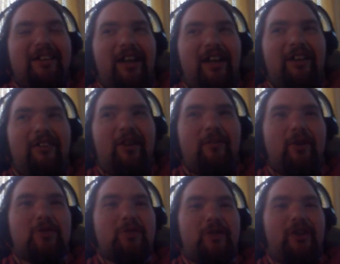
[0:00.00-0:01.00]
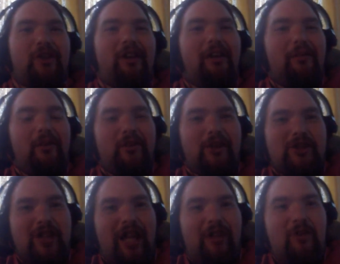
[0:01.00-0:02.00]
gotta love those with their
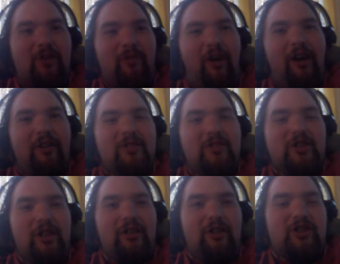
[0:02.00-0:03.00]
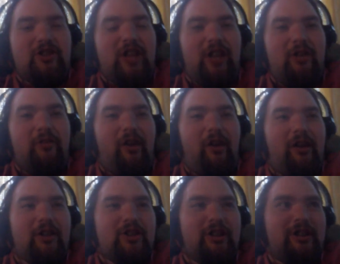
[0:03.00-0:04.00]
Che Guevara
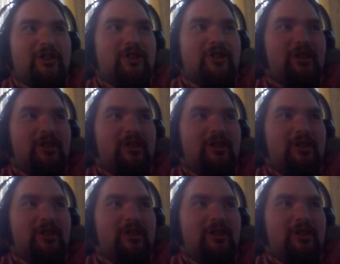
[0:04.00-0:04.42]
shirts,